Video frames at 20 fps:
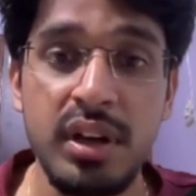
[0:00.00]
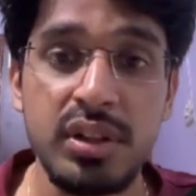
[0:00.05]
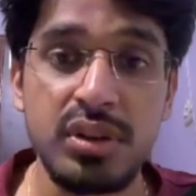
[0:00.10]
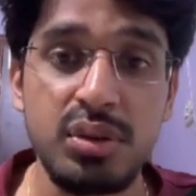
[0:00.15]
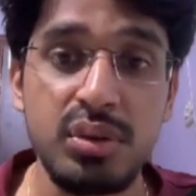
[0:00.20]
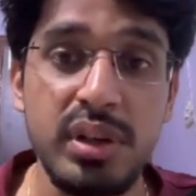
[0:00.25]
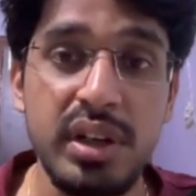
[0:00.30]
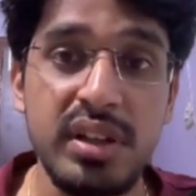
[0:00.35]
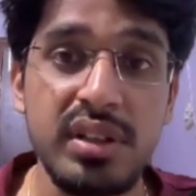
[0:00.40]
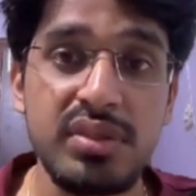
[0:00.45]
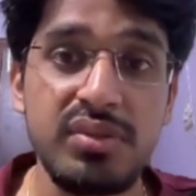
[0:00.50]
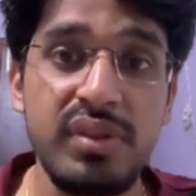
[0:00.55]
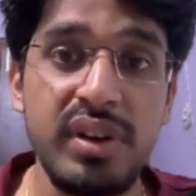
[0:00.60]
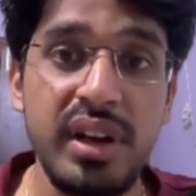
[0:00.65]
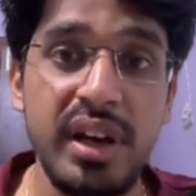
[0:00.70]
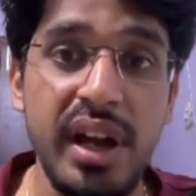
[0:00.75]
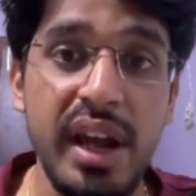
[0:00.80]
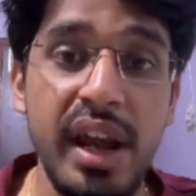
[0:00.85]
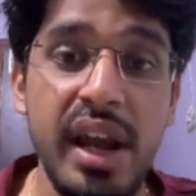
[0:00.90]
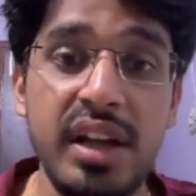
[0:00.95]
So that is
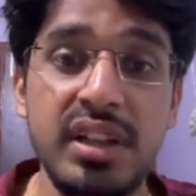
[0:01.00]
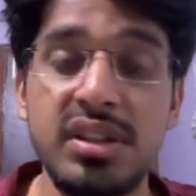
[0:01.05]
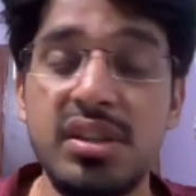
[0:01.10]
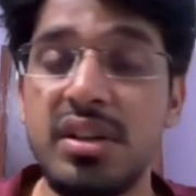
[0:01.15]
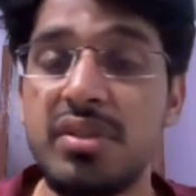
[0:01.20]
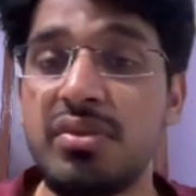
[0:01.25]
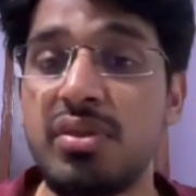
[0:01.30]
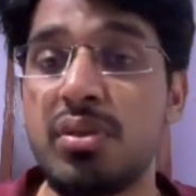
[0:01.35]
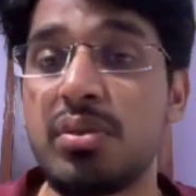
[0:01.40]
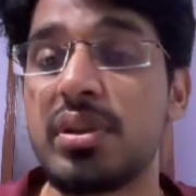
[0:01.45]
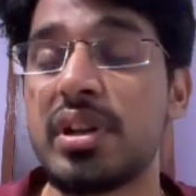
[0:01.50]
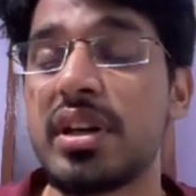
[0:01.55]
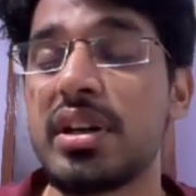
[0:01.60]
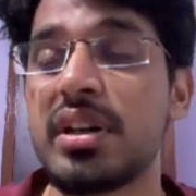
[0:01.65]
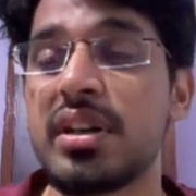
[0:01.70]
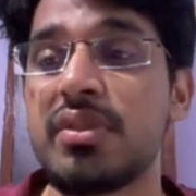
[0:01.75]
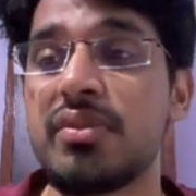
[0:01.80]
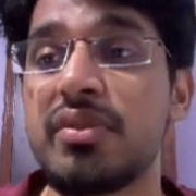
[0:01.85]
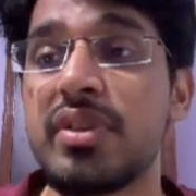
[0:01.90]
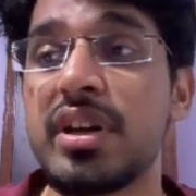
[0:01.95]
where I actually found
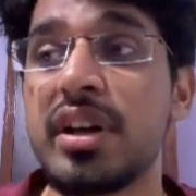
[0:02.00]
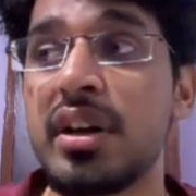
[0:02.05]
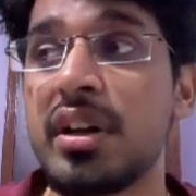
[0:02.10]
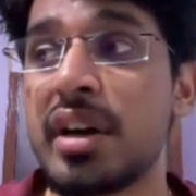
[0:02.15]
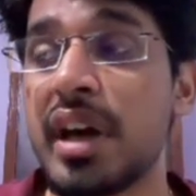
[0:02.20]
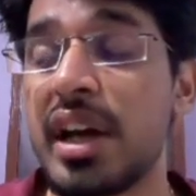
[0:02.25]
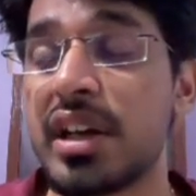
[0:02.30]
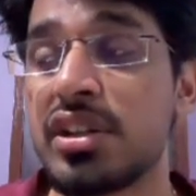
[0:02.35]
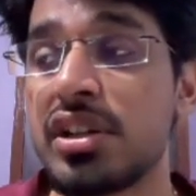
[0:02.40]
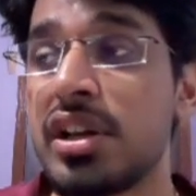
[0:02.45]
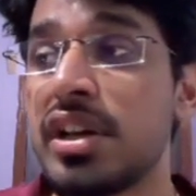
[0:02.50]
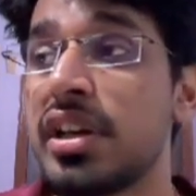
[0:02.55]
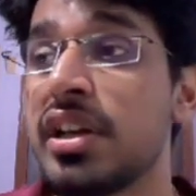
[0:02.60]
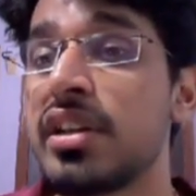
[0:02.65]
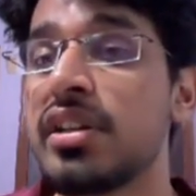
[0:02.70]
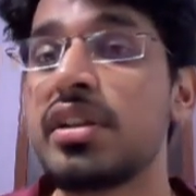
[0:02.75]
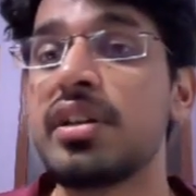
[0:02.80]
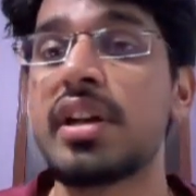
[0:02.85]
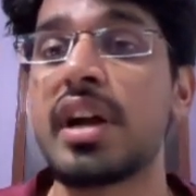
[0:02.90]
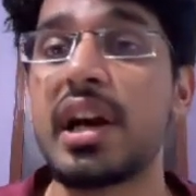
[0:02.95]
that we actually
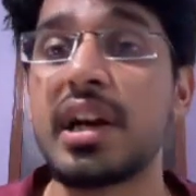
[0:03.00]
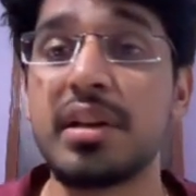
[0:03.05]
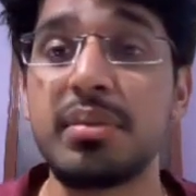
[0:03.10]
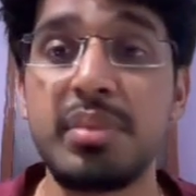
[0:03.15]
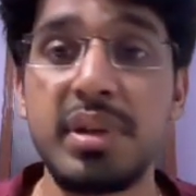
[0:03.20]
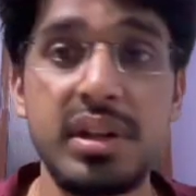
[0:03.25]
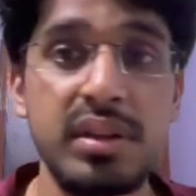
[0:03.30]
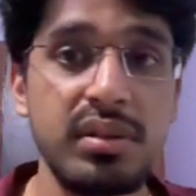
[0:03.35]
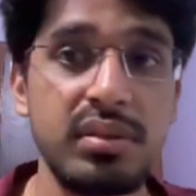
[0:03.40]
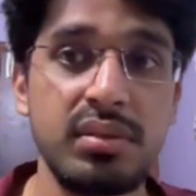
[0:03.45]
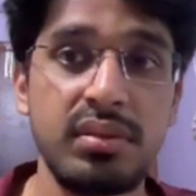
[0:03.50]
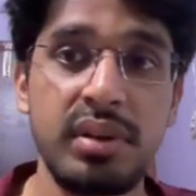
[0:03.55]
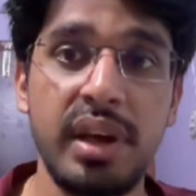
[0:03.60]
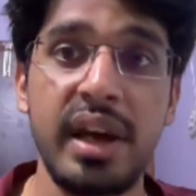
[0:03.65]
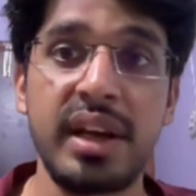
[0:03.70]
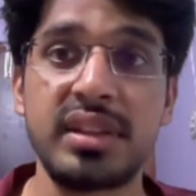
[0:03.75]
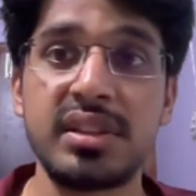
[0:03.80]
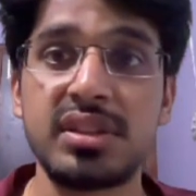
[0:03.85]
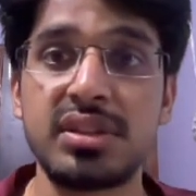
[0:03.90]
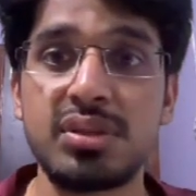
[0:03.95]
need an admin
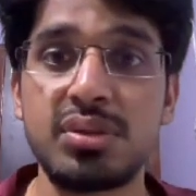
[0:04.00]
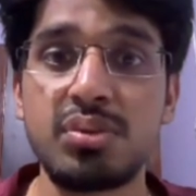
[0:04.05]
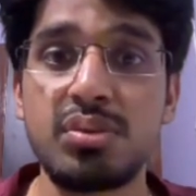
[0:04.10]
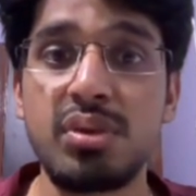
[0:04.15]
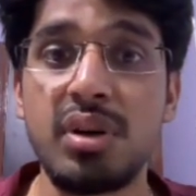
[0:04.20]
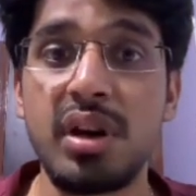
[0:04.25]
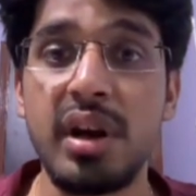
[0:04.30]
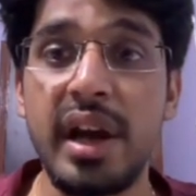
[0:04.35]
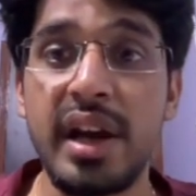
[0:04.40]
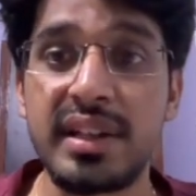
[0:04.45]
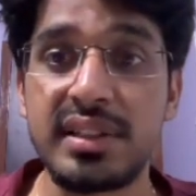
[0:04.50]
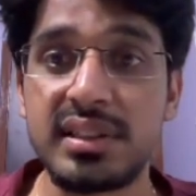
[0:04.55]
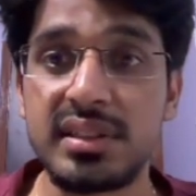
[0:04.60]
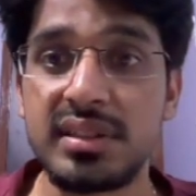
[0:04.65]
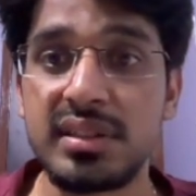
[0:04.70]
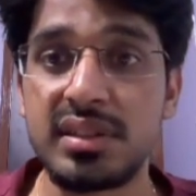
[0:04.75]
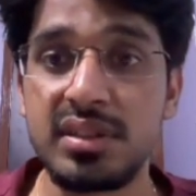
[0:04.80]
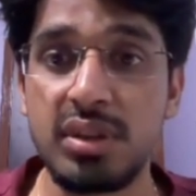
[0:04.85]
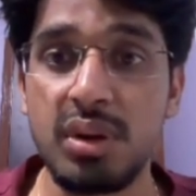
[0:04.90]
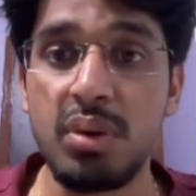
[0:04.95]
access to
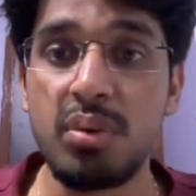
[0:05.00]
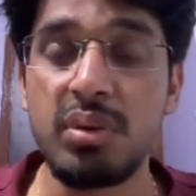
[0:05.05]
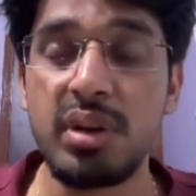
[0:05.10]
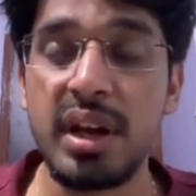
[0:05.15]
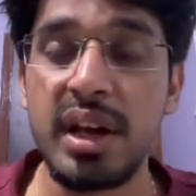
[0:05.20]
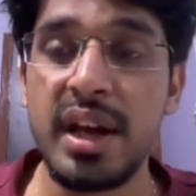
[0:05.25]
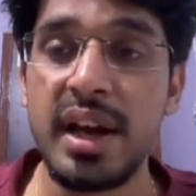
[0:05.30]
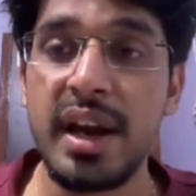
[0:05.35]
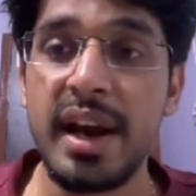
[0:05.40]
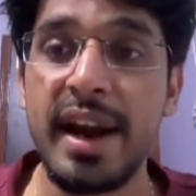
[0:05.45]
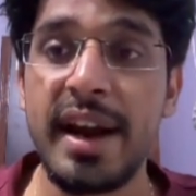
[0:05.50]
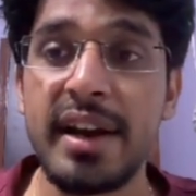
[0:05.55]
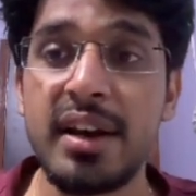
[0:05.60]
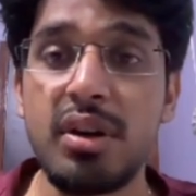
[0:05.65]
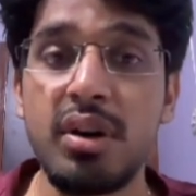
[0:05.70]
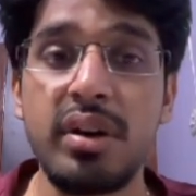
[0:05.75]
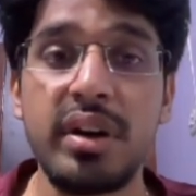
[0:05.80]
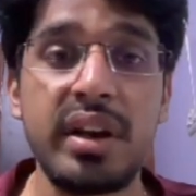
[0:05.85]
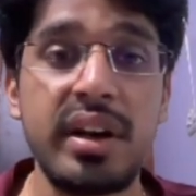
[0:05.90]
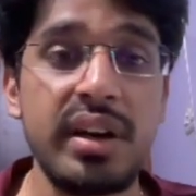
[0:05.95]
access this route and
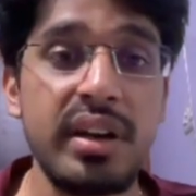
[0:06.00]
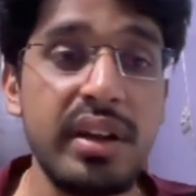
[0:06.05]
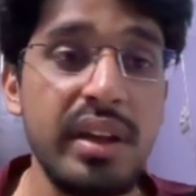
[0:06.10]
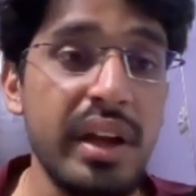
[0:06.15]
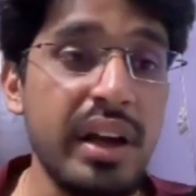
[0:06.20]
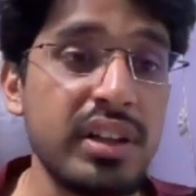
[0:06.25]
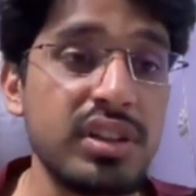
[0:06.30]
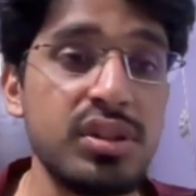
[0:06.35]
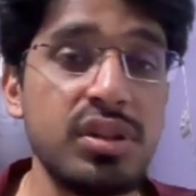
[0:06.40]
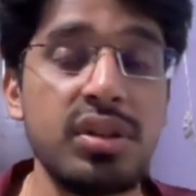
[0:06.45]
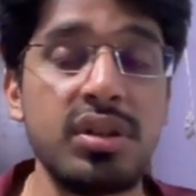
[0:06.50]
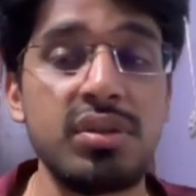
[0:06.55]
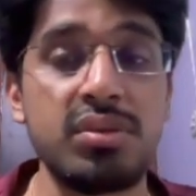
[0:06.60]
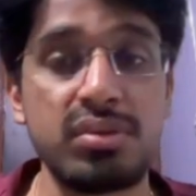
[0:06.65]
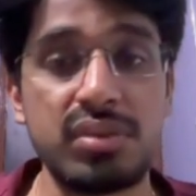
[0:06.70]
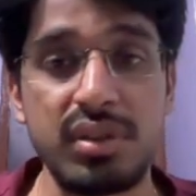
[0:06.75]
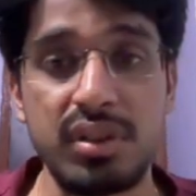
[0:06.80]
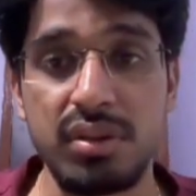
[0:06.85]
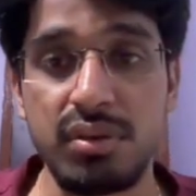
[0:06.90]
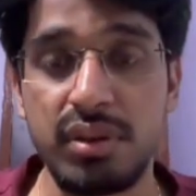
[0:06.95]
not the actual
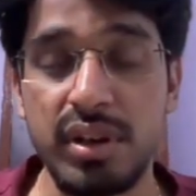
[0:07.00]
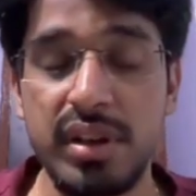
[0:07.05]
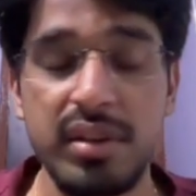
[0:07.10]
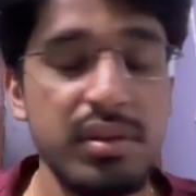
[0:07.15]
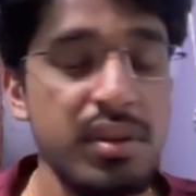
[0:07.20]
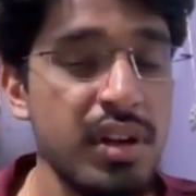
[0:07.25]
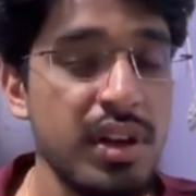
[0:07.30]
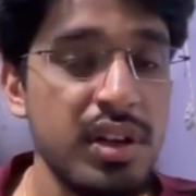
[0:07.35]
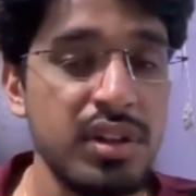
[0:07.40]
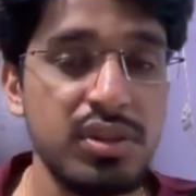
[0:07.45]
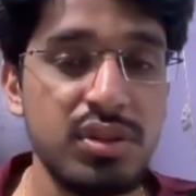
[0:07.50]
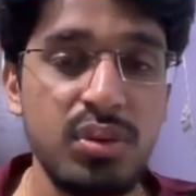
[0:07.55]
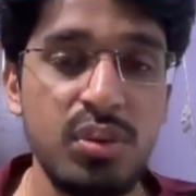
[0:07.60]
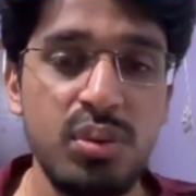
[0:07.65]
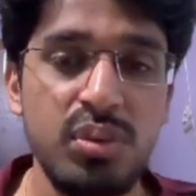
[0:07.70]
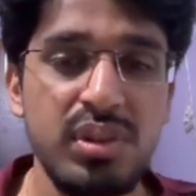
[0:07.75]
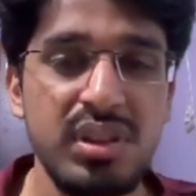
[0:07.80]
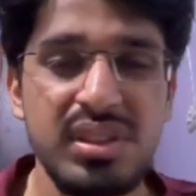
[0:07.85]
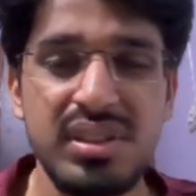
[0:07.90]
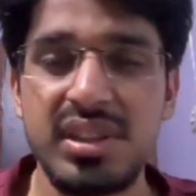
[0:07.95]
user. Okay,
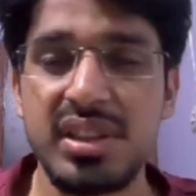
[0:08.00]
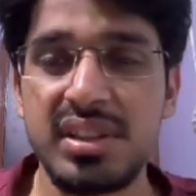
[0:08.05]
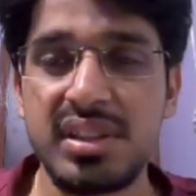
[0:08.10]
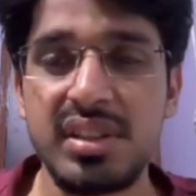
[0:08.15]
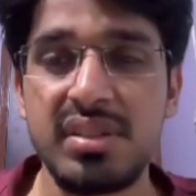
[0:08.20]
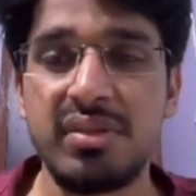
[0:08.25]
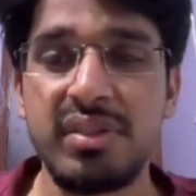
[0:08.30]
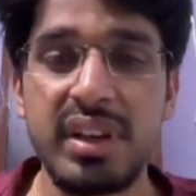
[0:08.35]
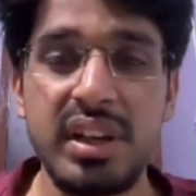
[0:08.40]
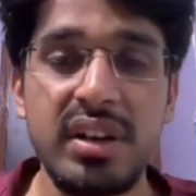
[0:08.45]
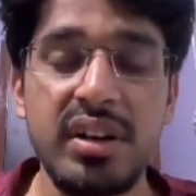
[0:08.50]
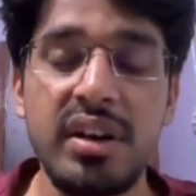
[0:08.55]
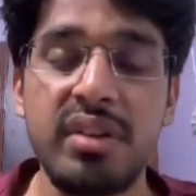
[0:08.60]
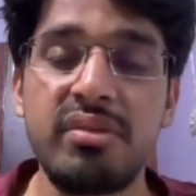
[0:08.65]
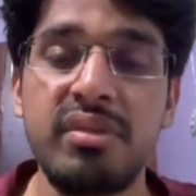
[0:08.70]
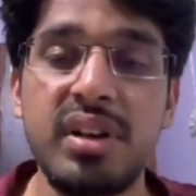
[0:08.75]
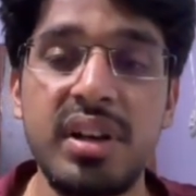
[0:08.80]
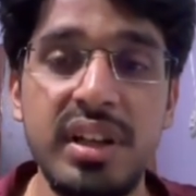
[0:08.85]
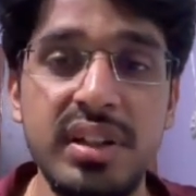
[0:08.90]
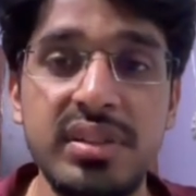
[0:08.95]
so this is just a very
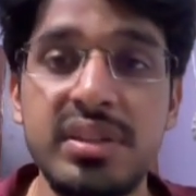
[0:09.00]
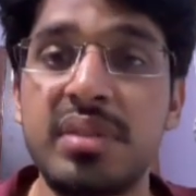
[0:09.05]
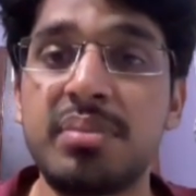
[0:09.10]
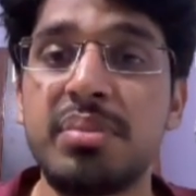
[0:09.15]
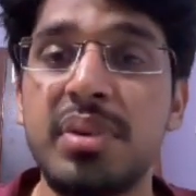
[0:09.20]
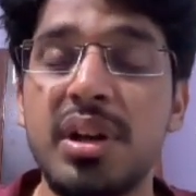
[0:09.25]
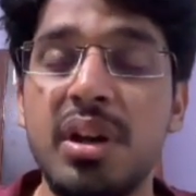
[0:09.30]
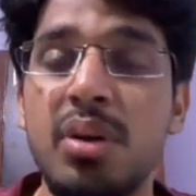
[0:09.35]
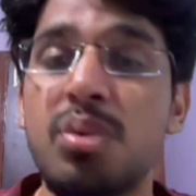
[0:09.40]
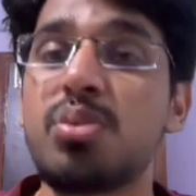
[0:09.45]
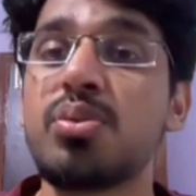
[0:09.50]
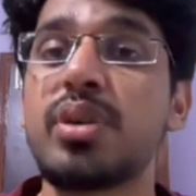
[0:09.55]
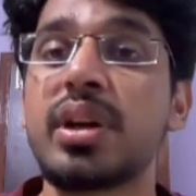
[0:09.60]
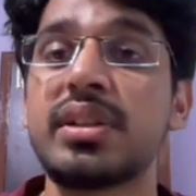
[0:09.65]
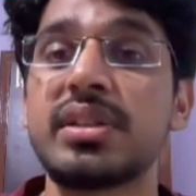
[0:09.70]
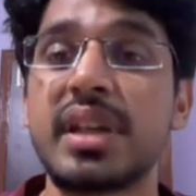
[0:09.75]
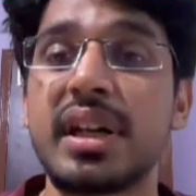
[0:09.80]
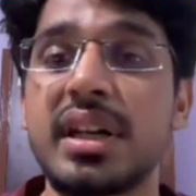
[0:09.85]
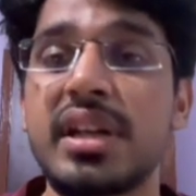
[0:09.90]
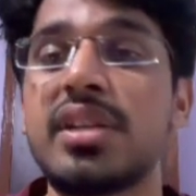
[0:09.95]
trivial example how
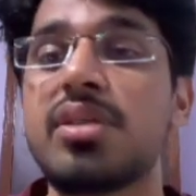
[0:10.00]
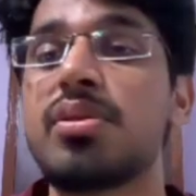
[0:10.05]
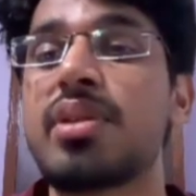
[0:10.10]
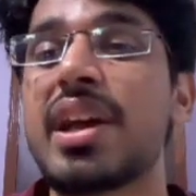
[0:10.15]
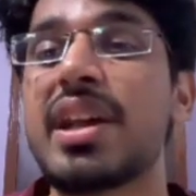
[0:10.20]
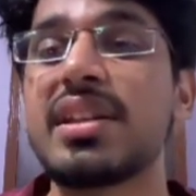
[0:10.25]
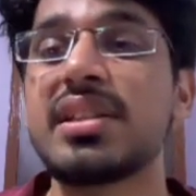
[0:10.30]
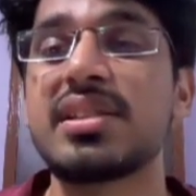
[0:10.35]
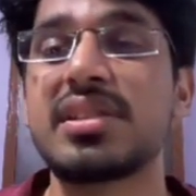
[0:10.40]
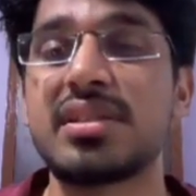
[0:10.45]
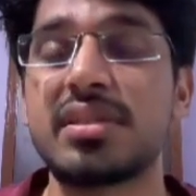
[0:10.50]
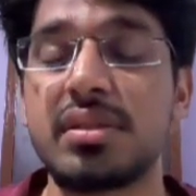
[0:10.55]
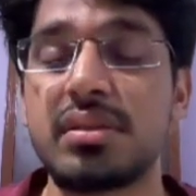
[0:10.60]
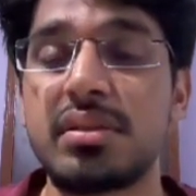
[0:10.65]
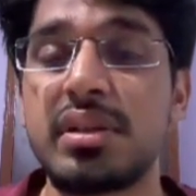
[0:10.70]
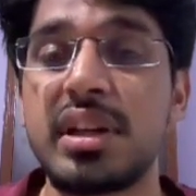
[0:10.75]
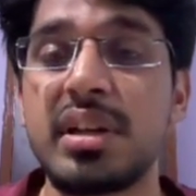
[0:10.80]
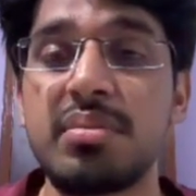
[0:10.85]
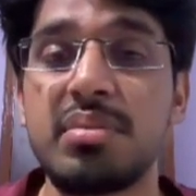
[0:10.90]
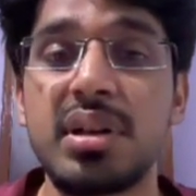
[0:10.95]
exactly you can just
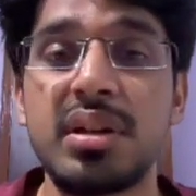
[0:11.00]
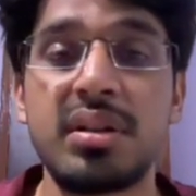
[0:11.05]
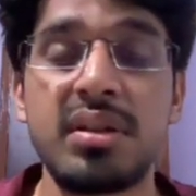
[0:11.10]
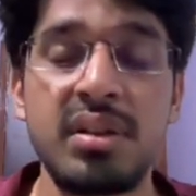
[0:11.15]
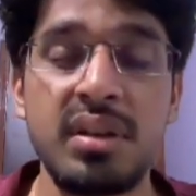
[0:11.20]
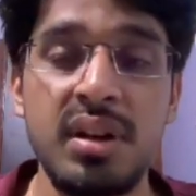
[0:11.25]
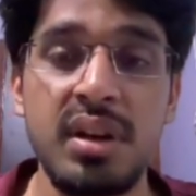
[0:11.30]
debug